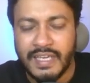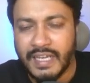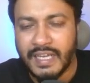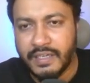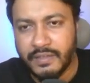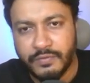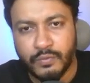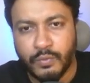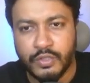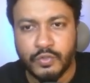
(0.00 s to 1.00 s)
And if you
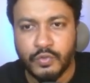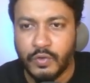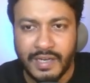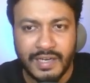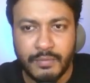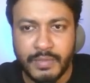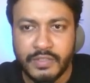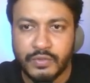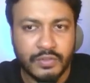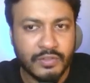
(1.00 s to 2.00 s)
want to hire me,
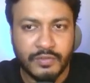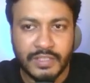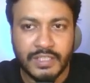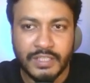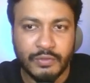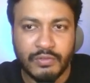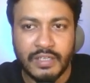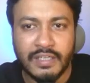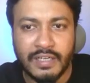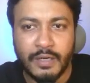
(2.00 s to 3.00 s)
so definitely you can
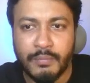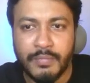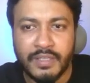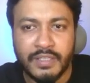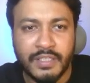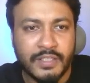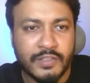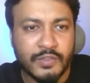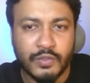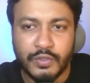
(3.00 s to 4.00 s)
hire me,
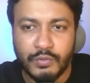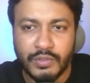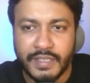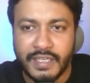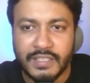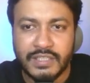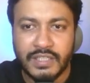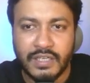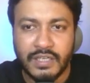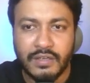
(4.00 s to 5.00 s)
so you will get
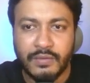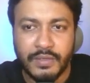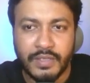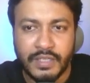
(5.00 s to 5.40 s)
a shorts